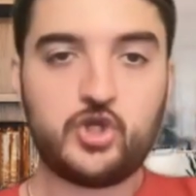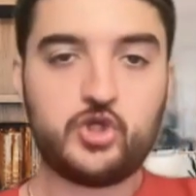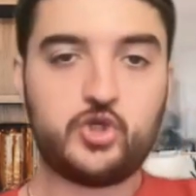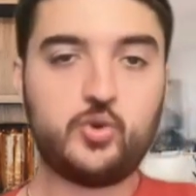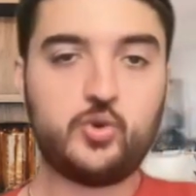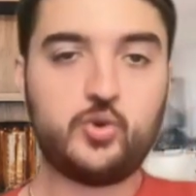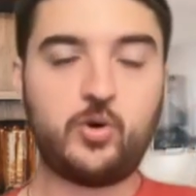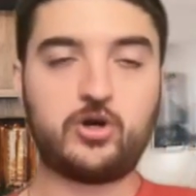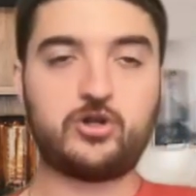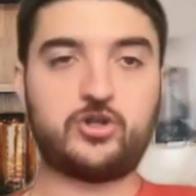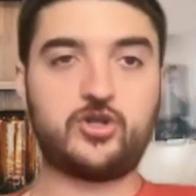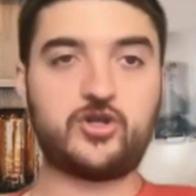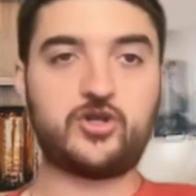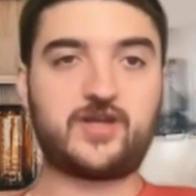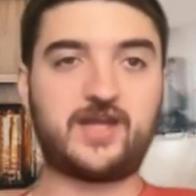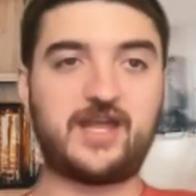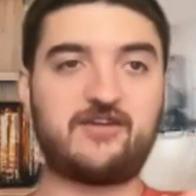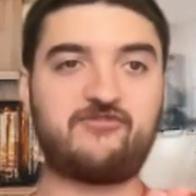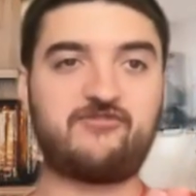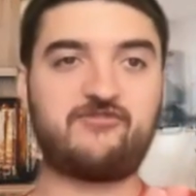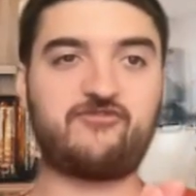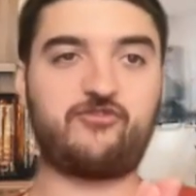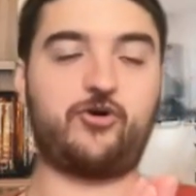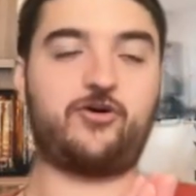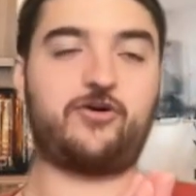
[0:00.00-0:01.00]
you are
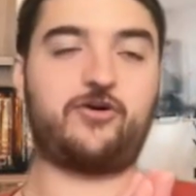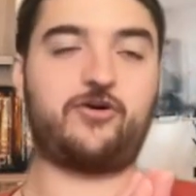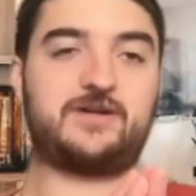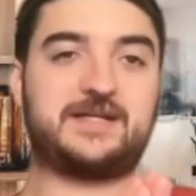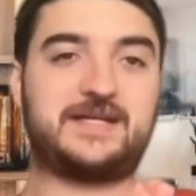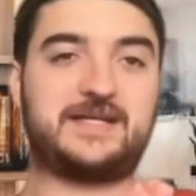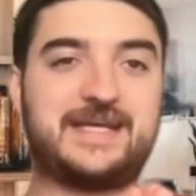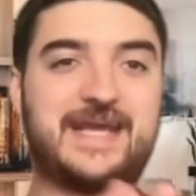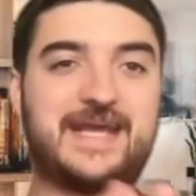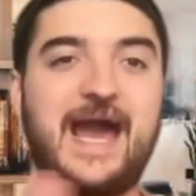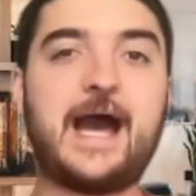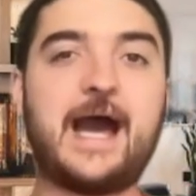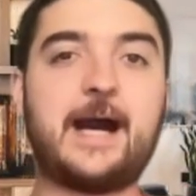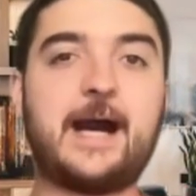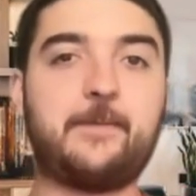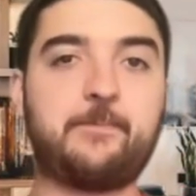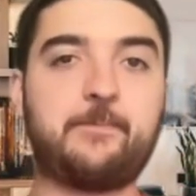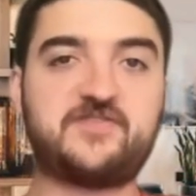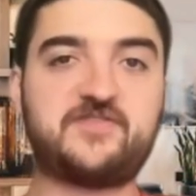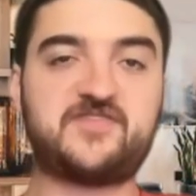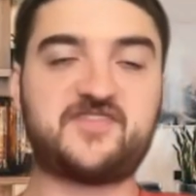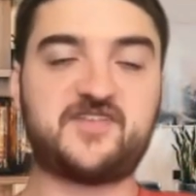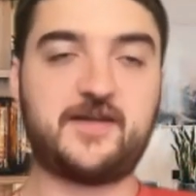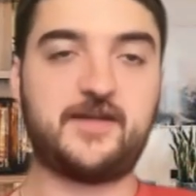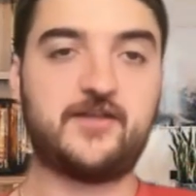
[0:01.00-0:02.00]
looking for
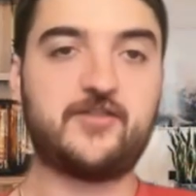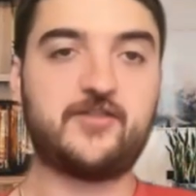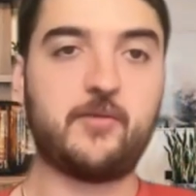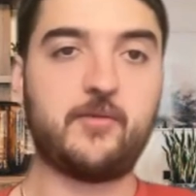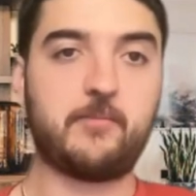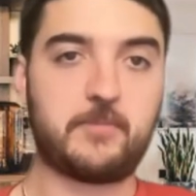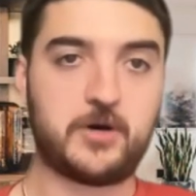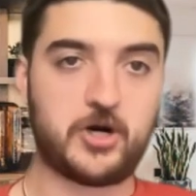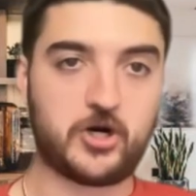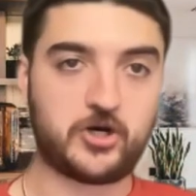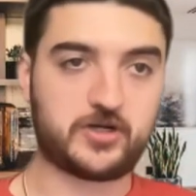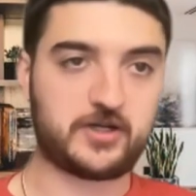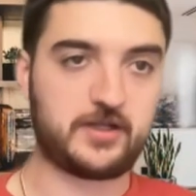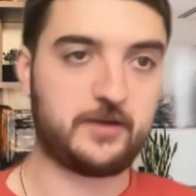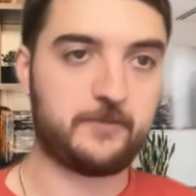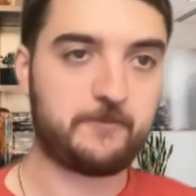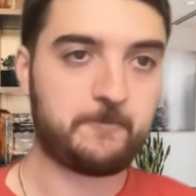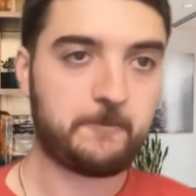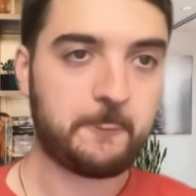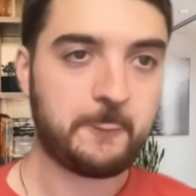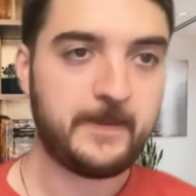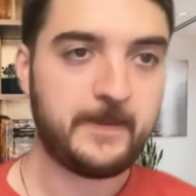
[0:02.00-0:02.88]
gaps in the market.